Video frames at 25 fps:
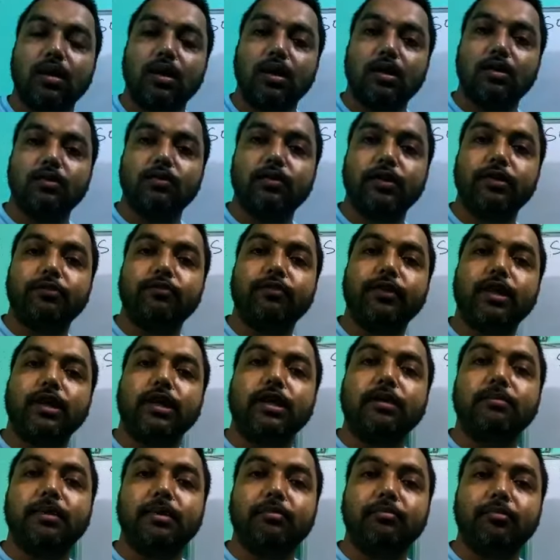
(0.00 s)
Hello and
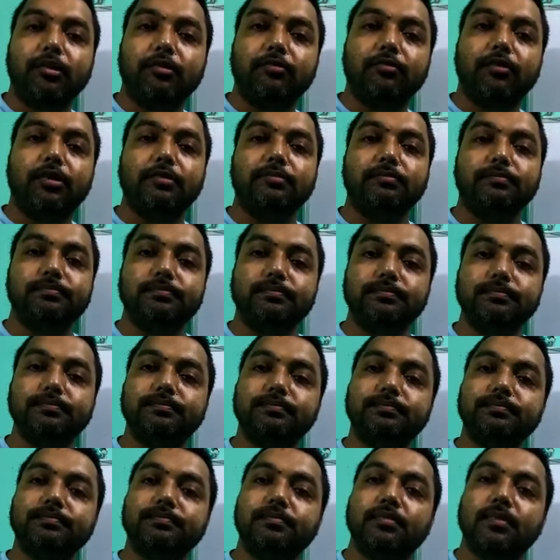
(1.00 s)
welcome everyone.
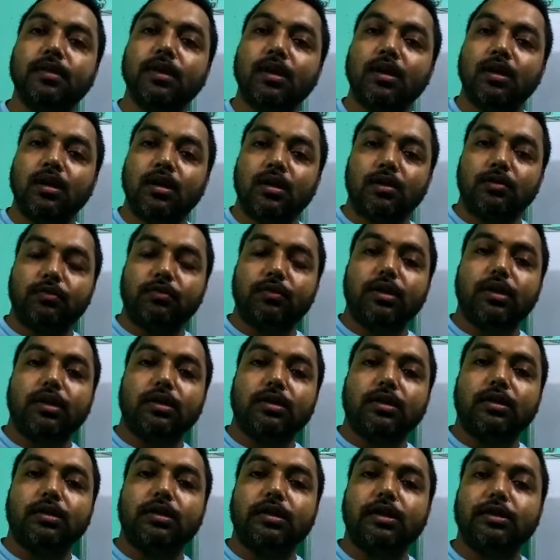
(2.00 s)
We
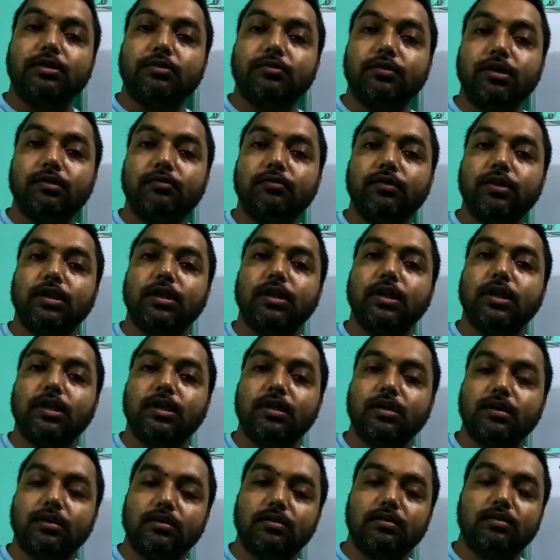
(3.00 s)
are continuing with
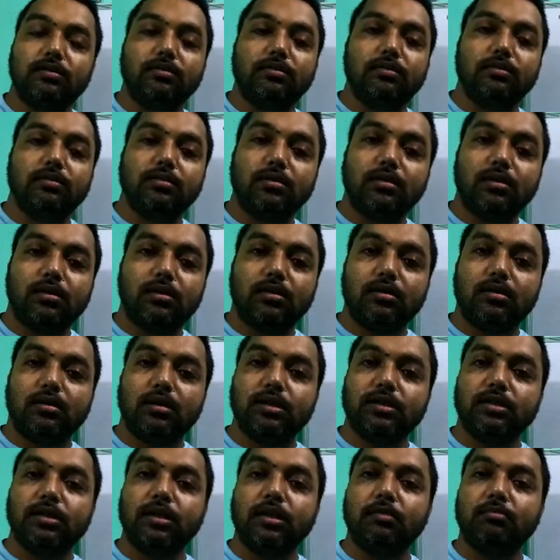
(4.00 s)
the
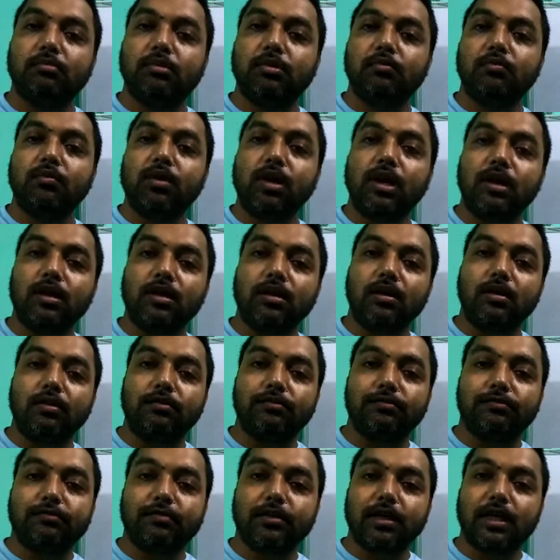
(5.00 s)
lesson number 1
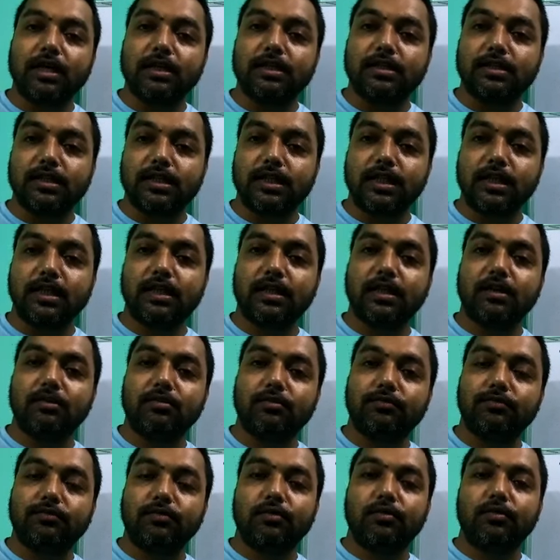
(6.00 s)
of class 10 that
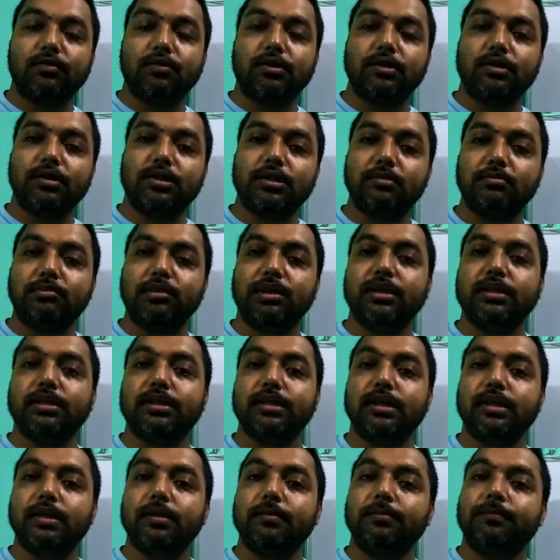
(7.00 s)
we follow in
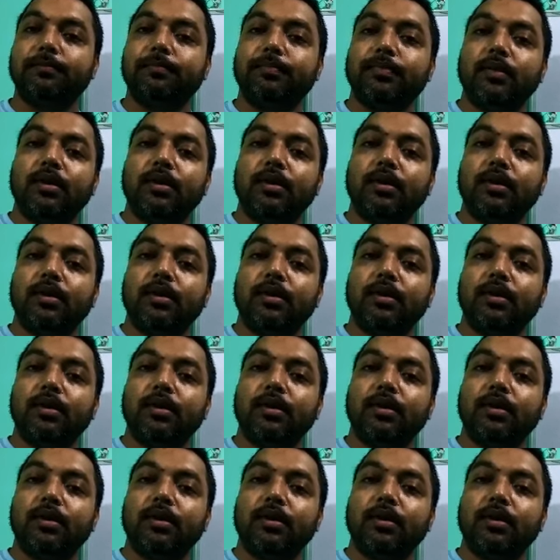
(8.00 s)
CBSE